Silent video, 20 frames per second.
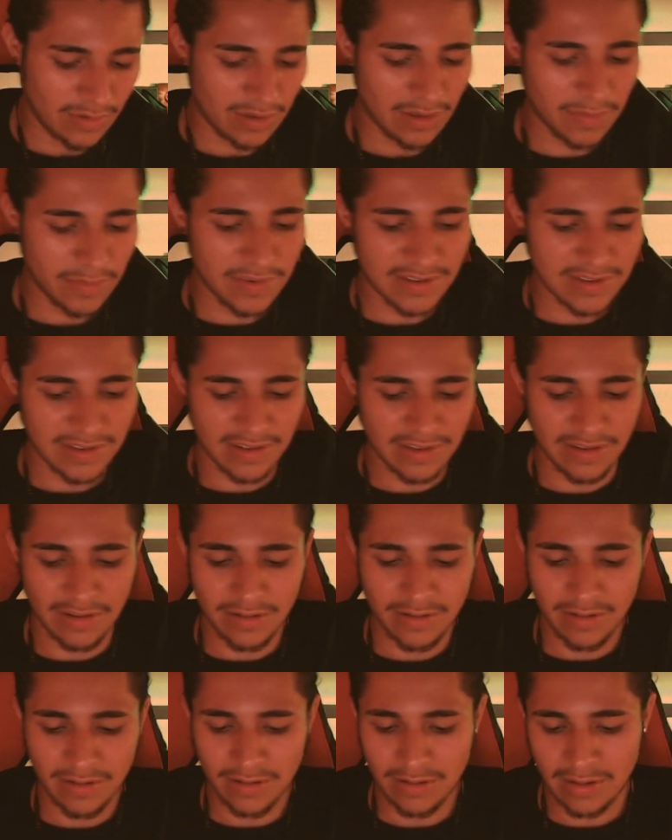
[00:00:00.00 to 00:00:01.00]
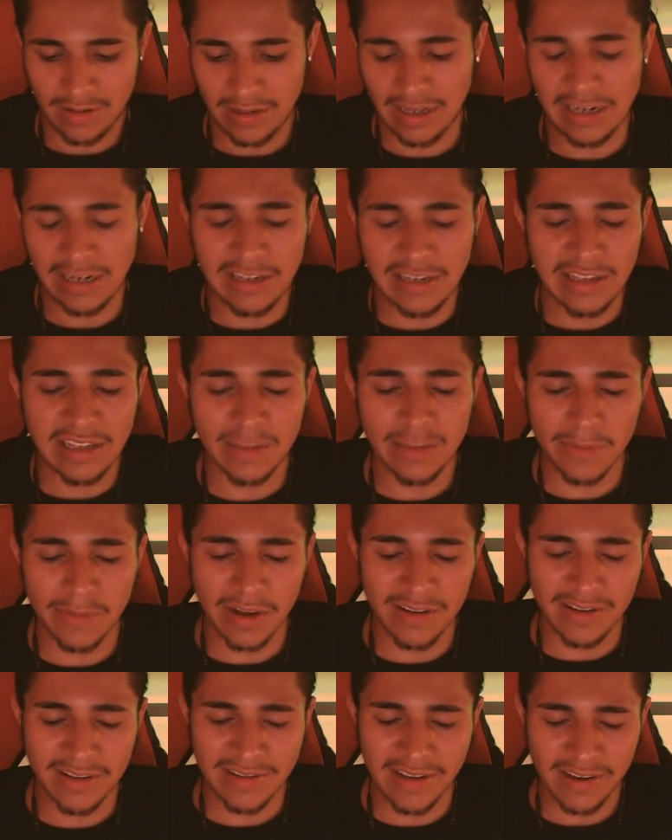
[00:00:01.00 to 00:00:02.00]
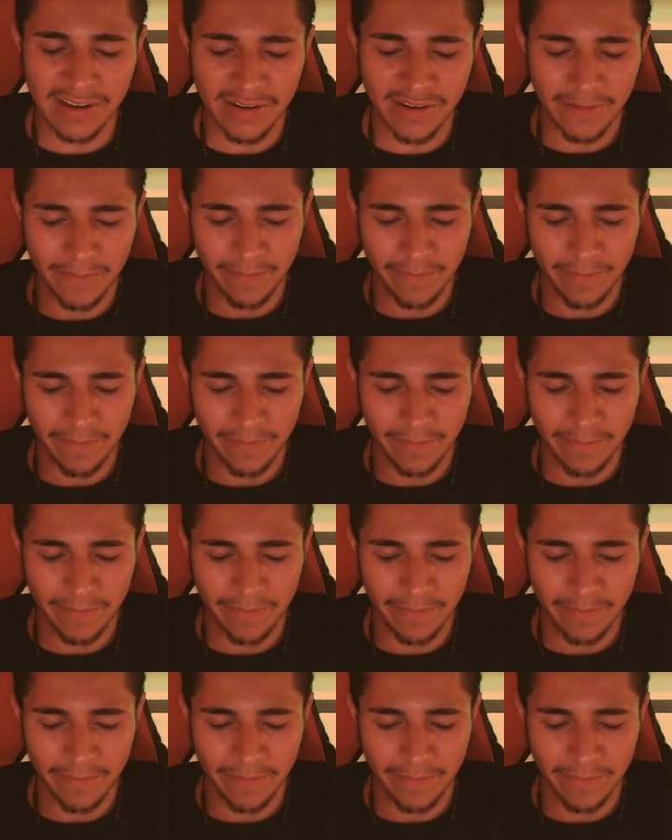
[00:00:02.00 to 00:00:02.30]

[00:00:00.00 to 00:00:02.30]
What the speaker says: Let me see. Anything at the bottom of the deck?